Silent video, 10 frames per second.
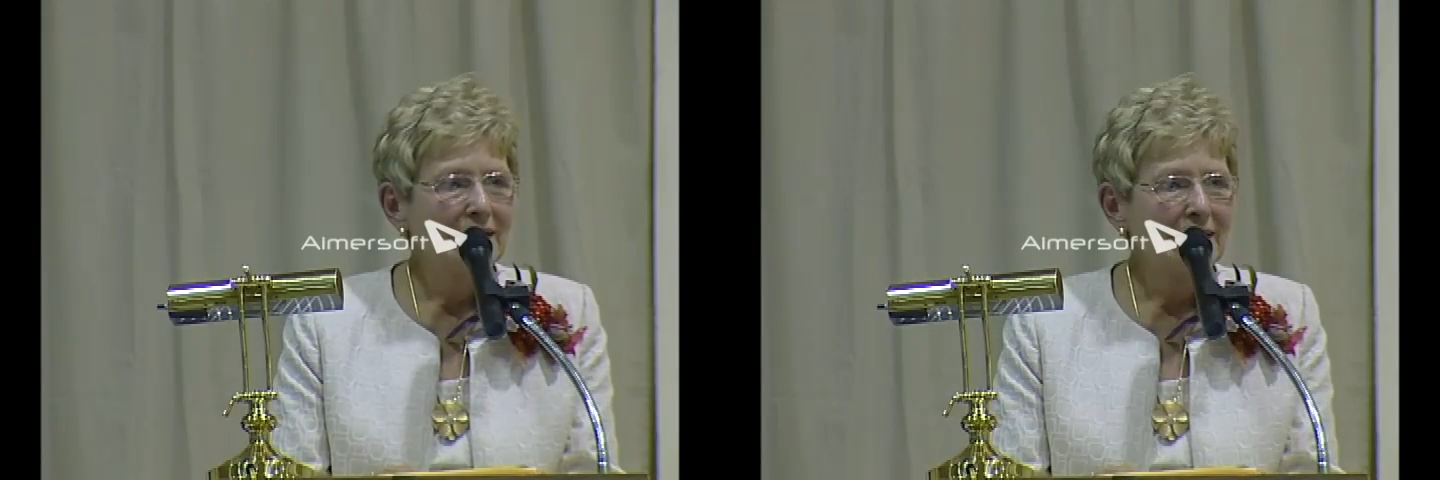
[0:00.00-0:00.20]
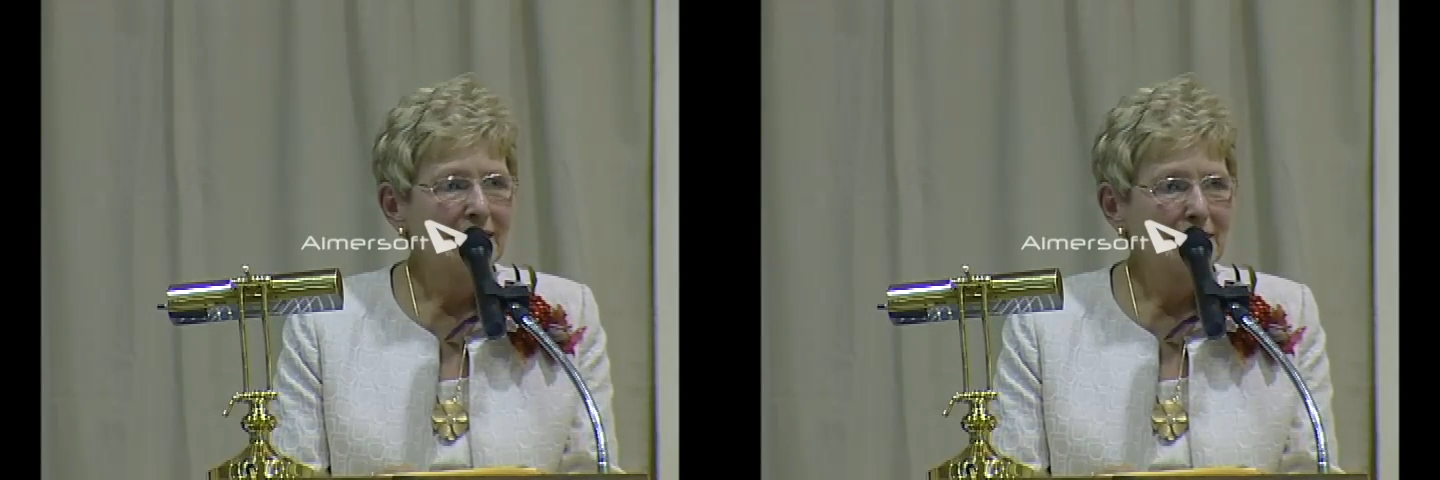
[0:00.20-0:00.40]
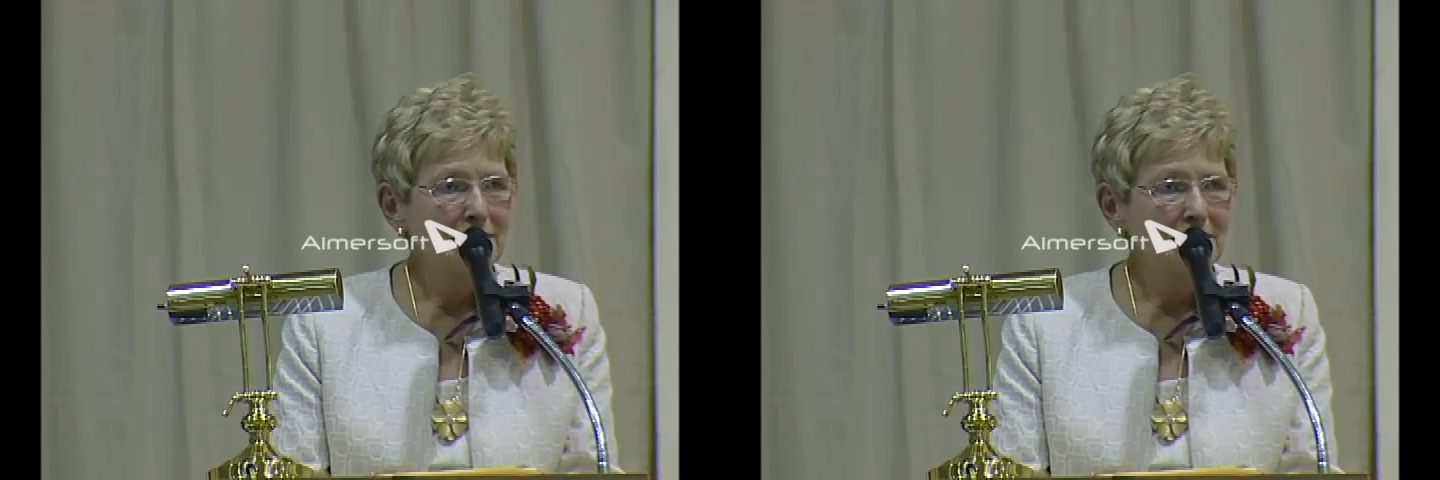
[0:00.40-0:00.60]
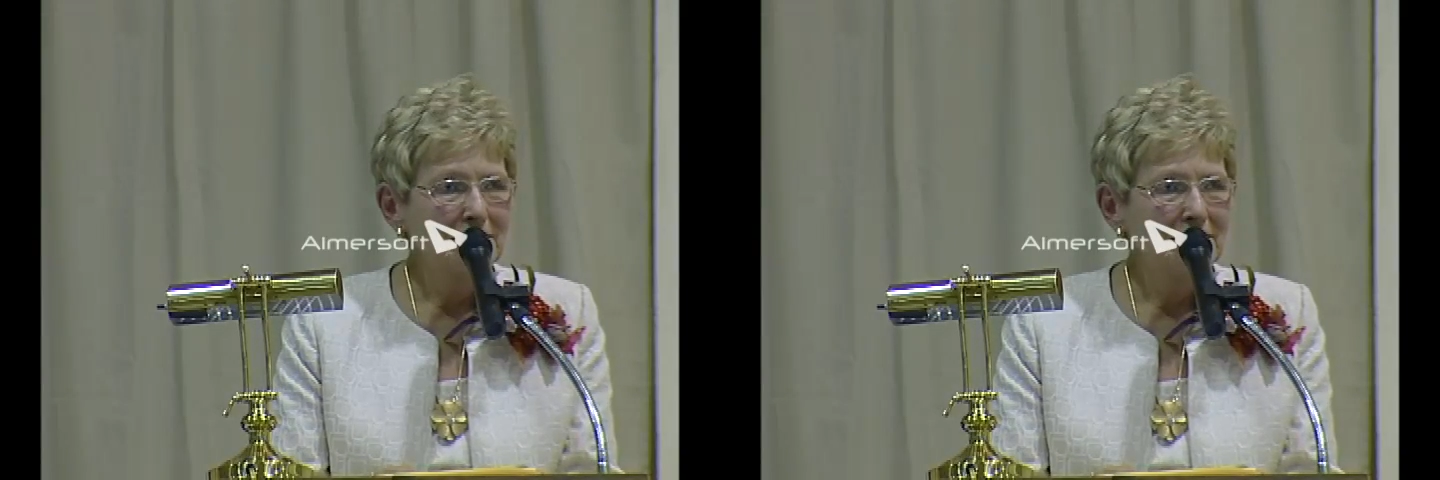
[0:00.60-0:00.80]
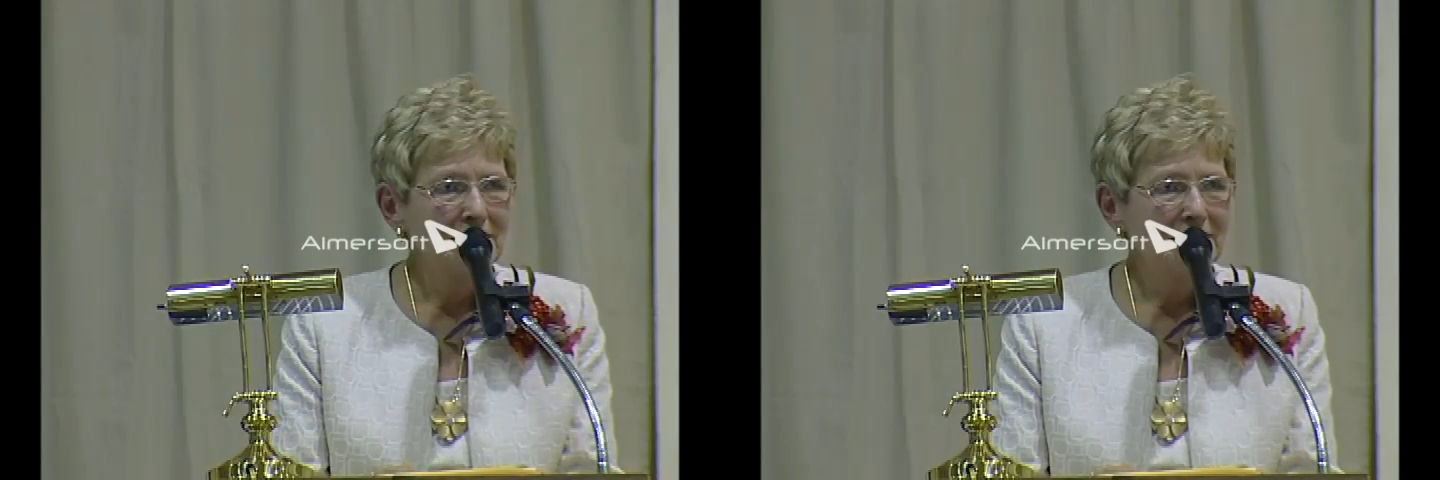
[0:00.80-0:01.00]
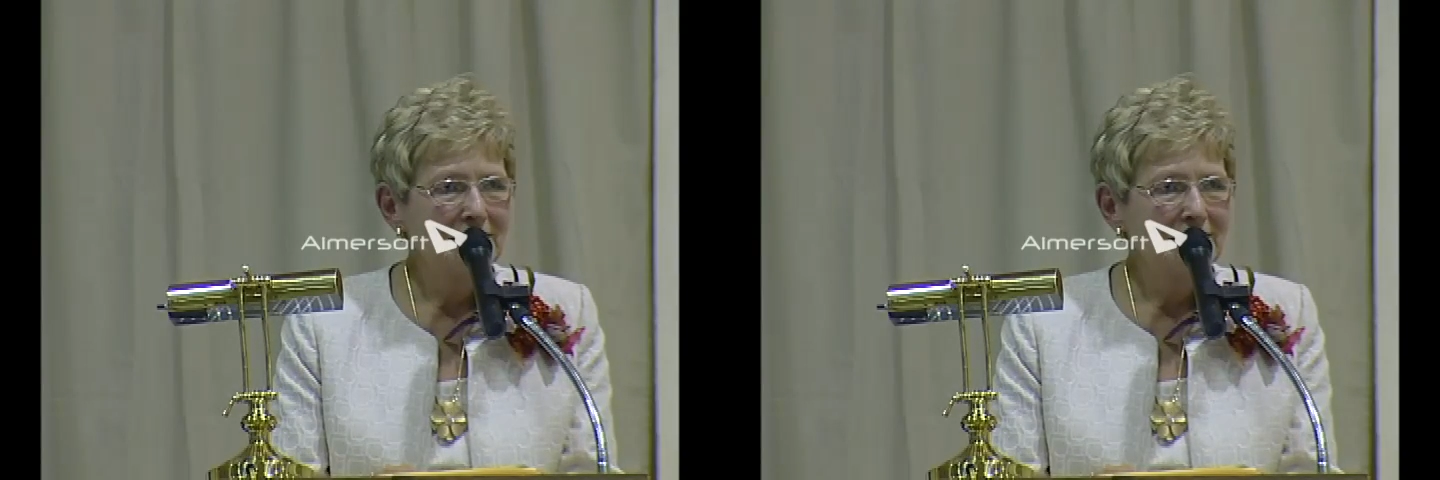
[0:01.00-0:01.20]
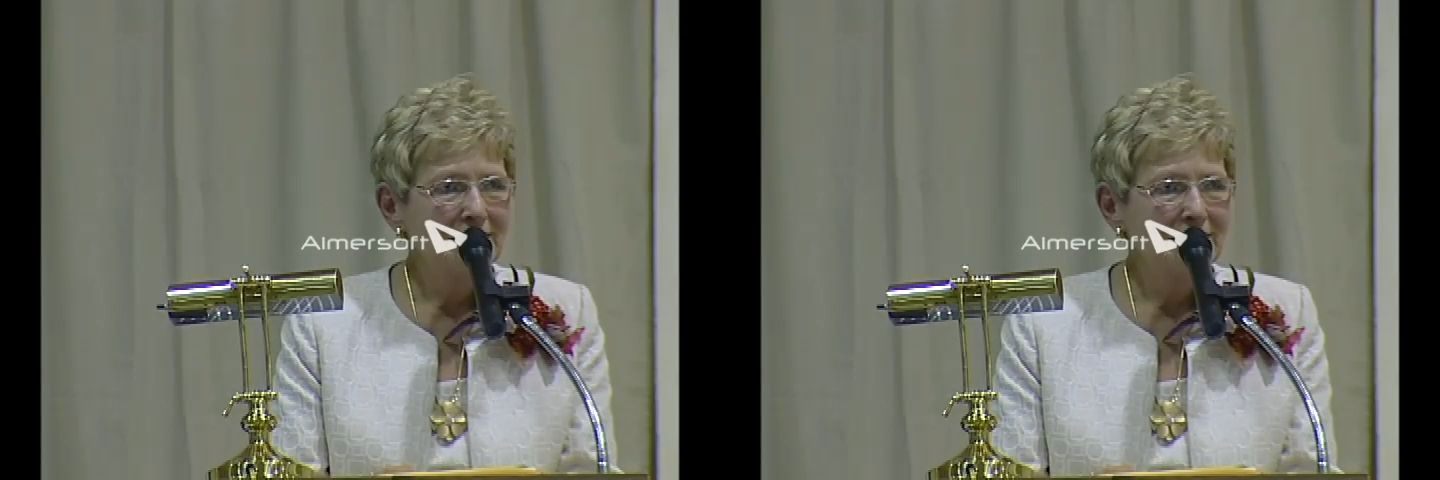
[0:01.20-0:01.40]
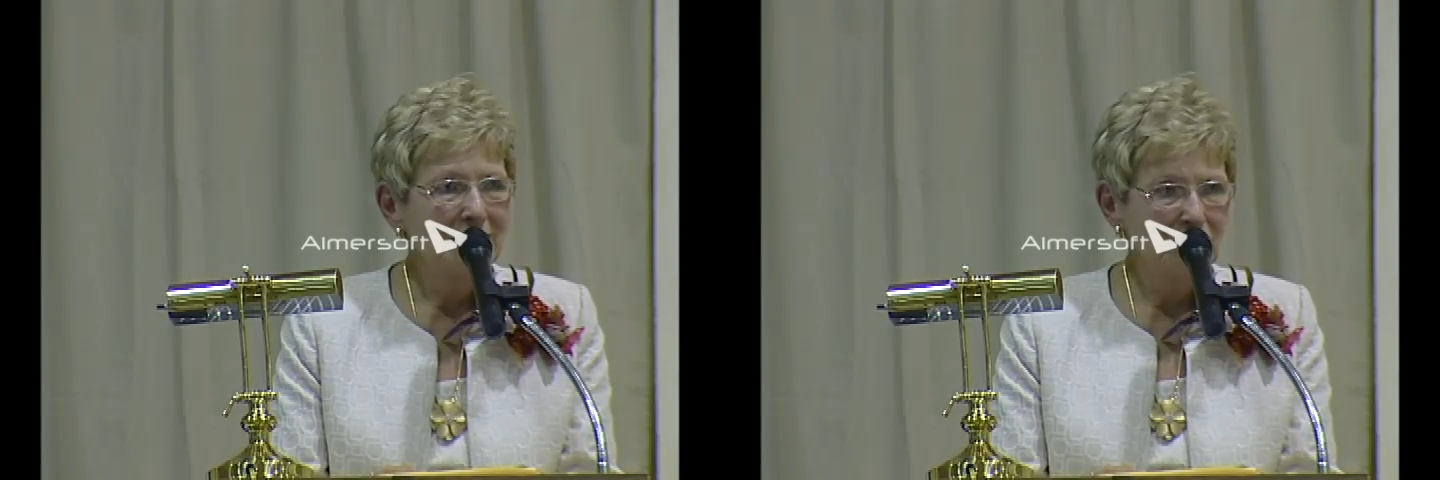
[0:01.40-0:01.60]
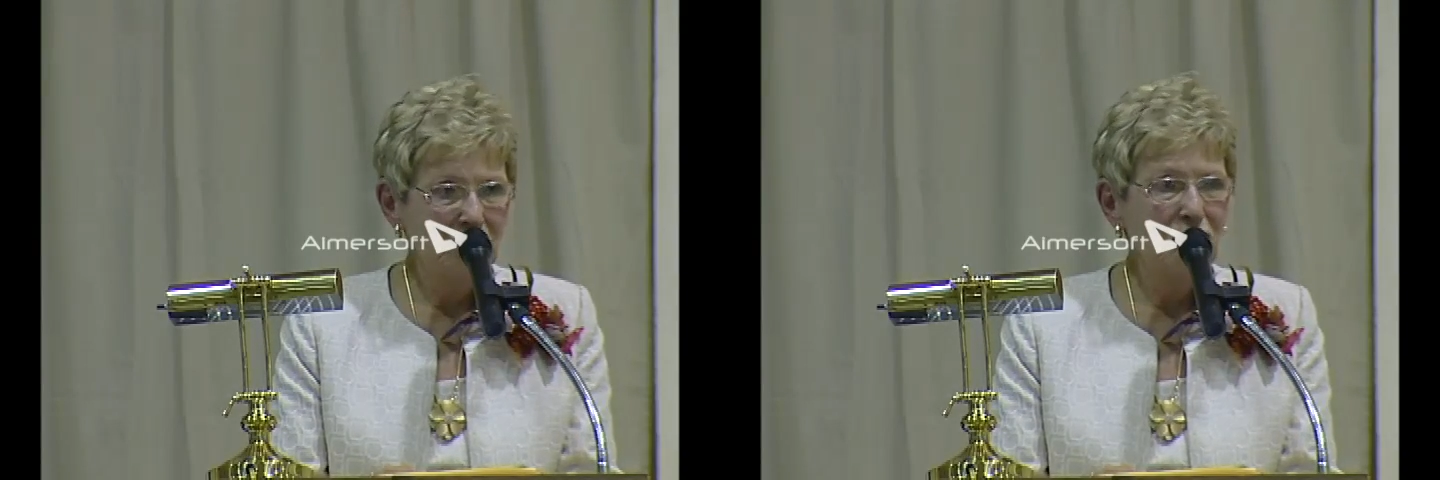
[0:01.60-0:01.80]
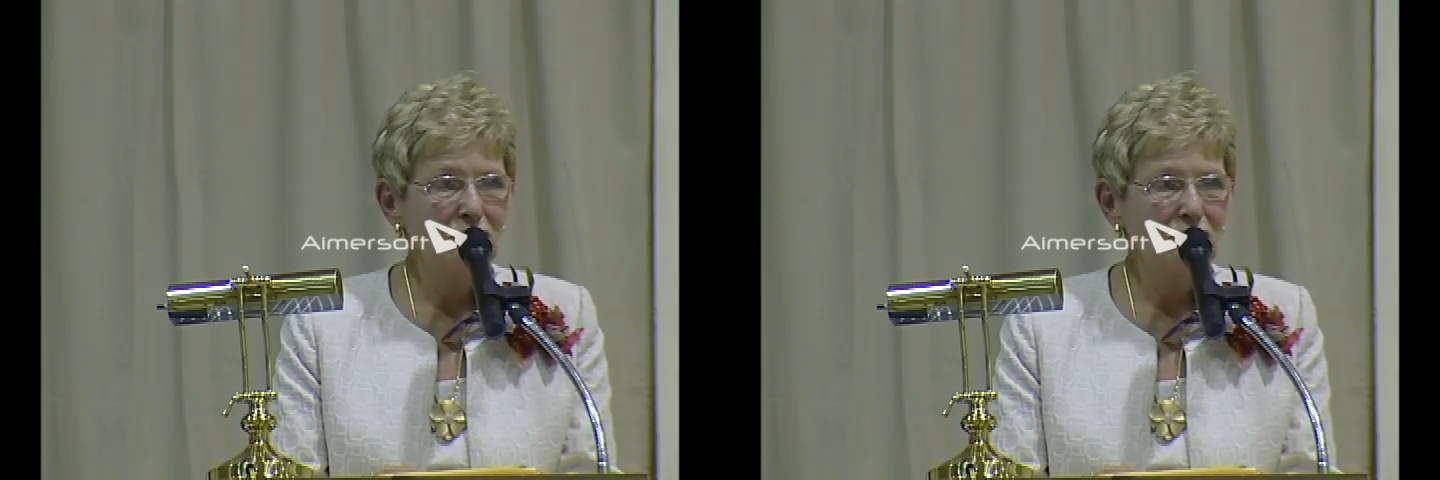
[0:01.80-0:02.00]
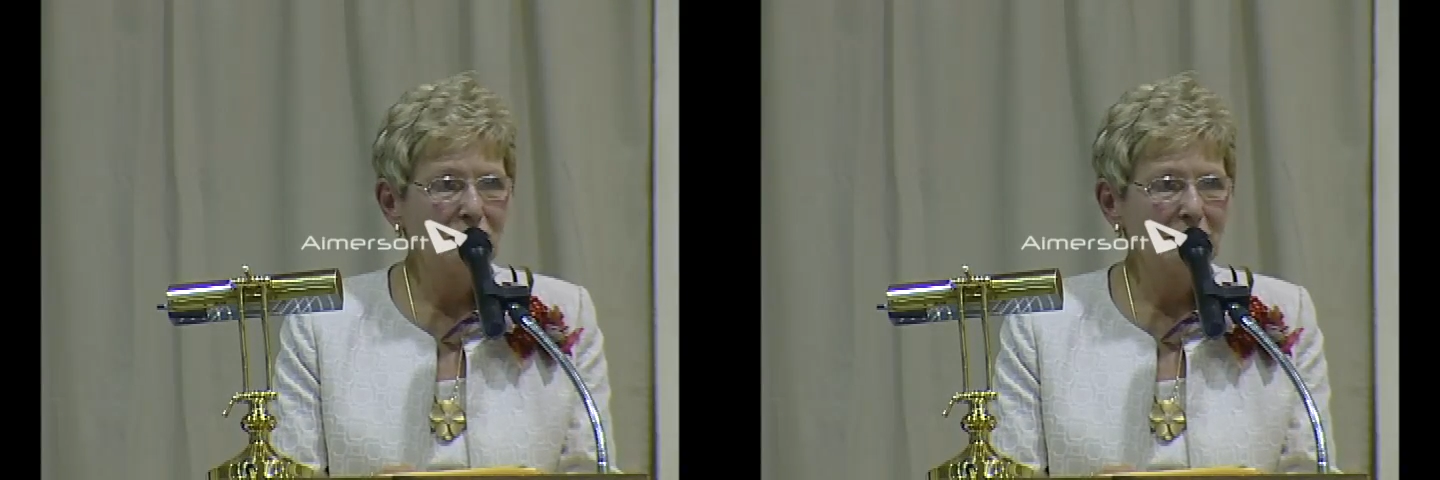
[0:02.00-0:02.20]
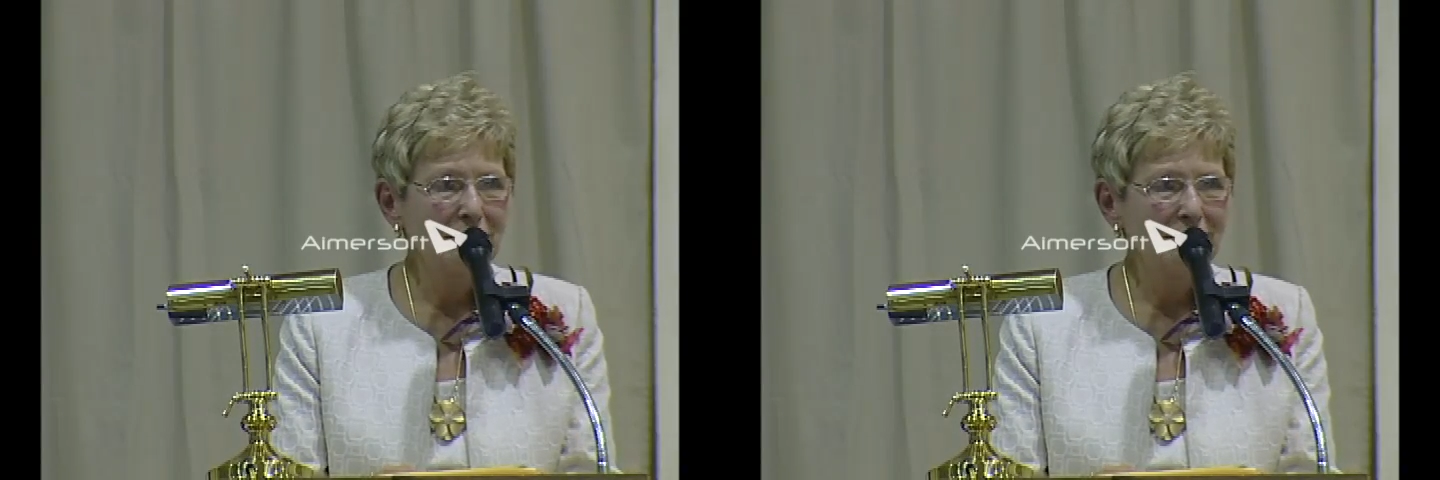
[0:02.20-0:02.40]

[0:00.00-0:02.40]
in the future.